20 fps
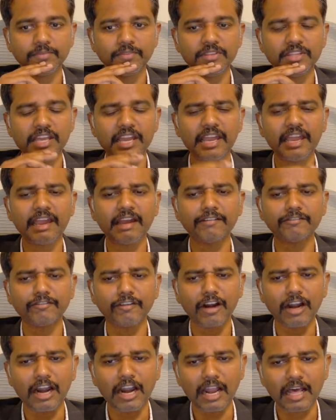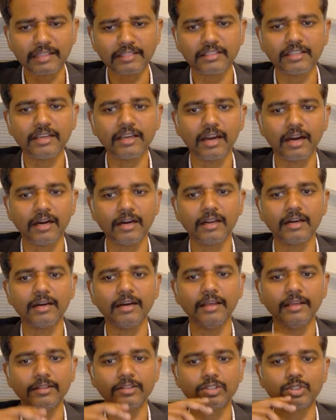they have nothing
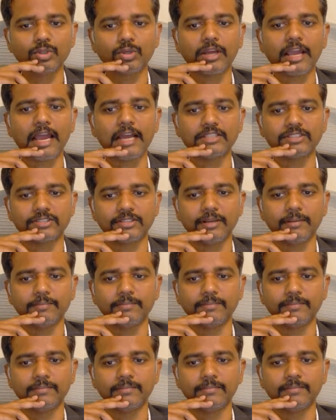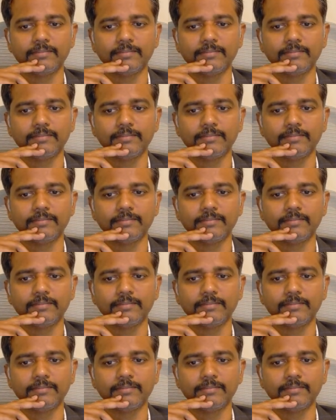underneath to catch them.